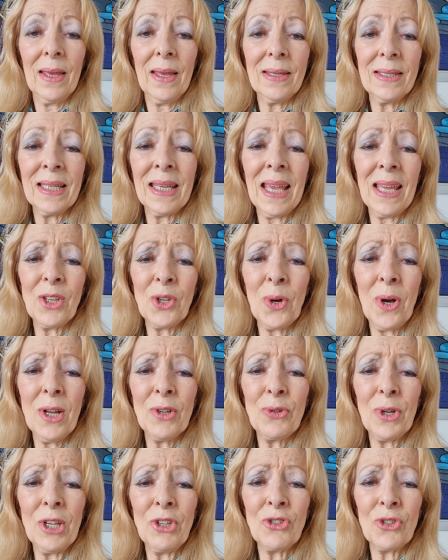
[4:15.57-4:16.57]
to get your
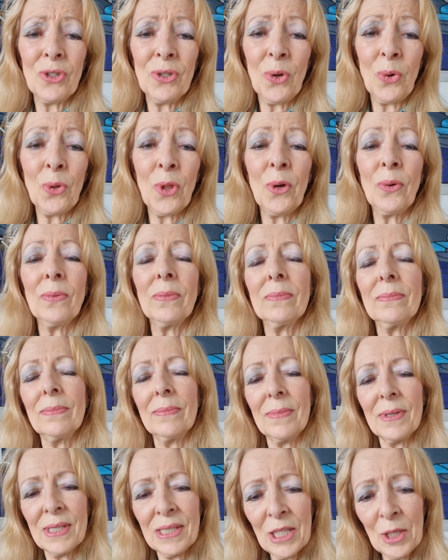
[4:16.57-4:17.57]
hydration, although
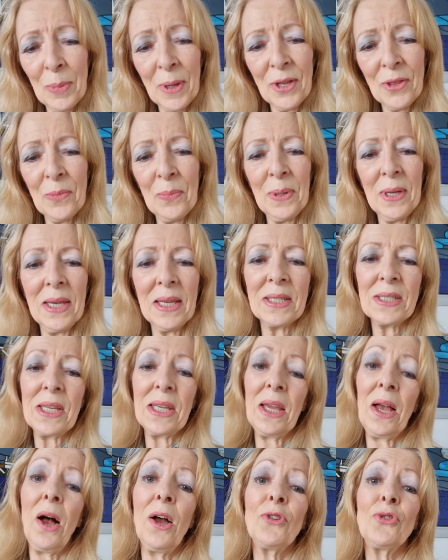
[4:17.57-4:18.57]
Still better than being
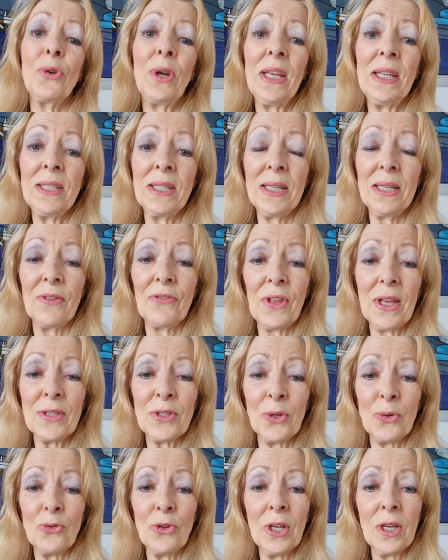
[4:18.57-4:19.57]
dehydrated if that's
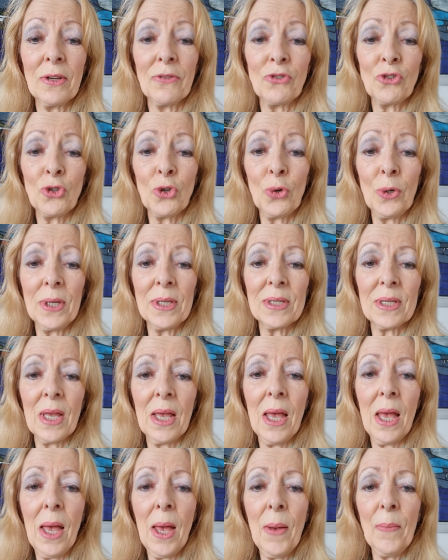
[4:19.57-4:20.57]
your drink of choice.
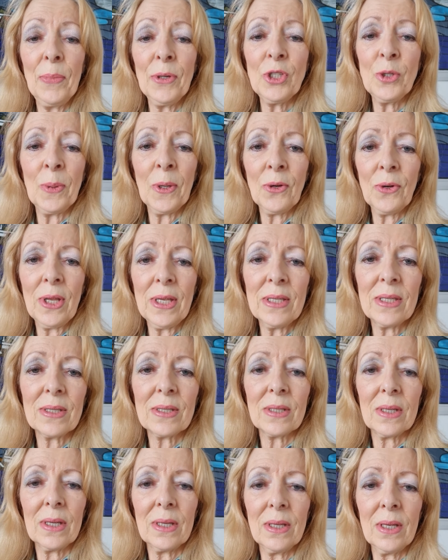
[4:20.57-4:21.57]
But to be
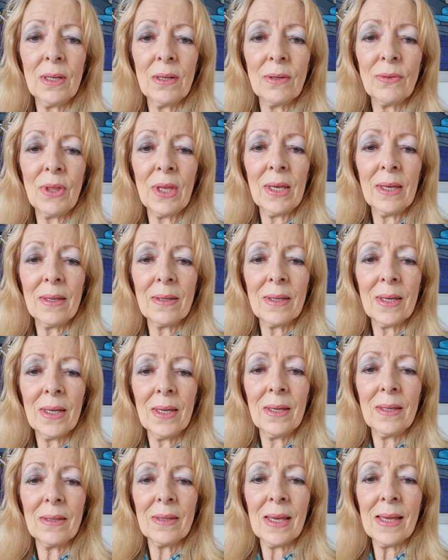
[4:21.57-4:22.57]
honest, you know, they're,
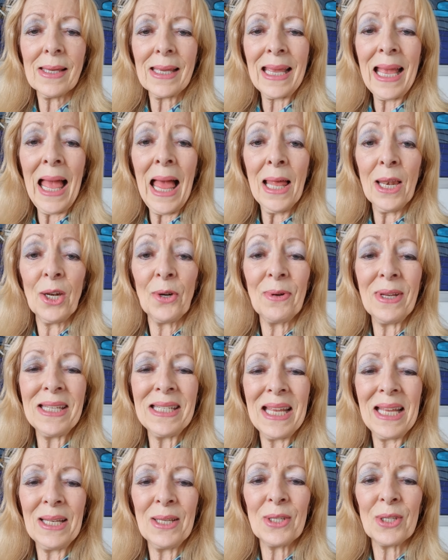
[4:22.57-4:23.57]
they're, they're calorie
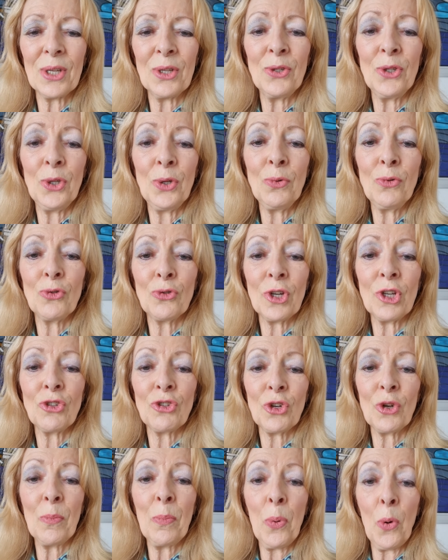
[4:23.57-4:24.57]
dense and
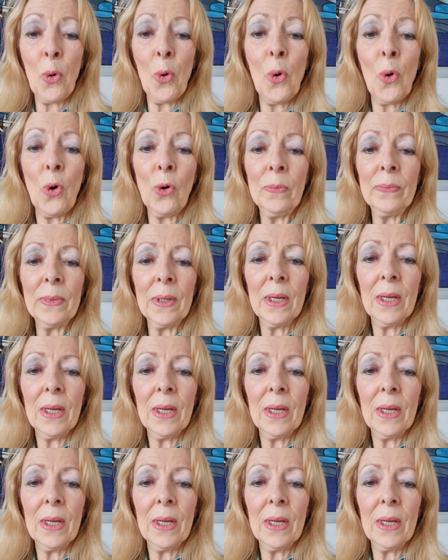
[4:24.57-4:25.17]
nutrition poor,